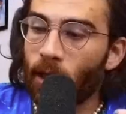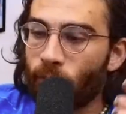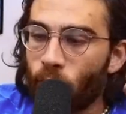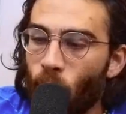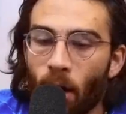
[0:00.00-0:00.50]

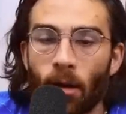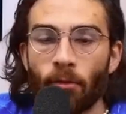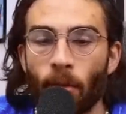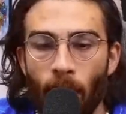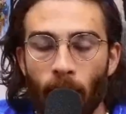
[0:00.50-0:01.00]
If you are a
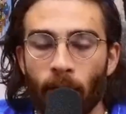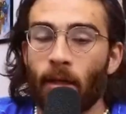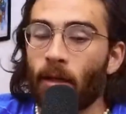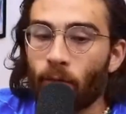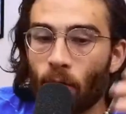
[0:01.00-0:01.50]

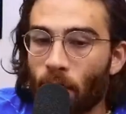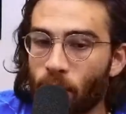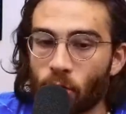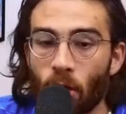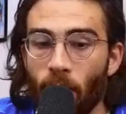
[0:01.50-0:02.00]
Republican, if you're a
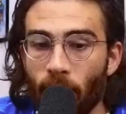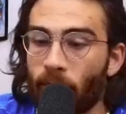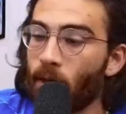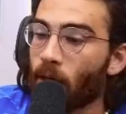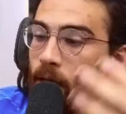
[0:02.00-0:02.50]

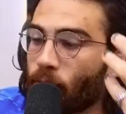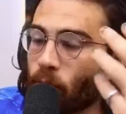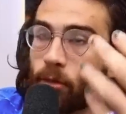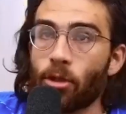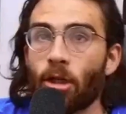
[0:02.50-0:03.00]
conservative, if
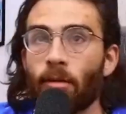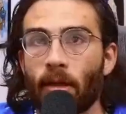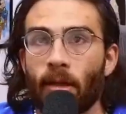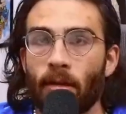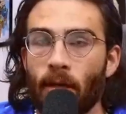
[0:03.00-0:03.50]
you
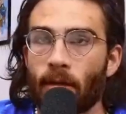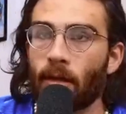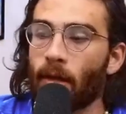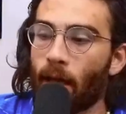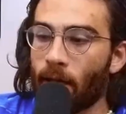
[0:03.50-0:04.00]
legitimately think
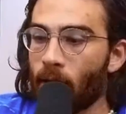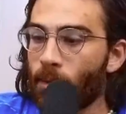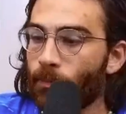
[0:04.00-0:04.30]
that, like,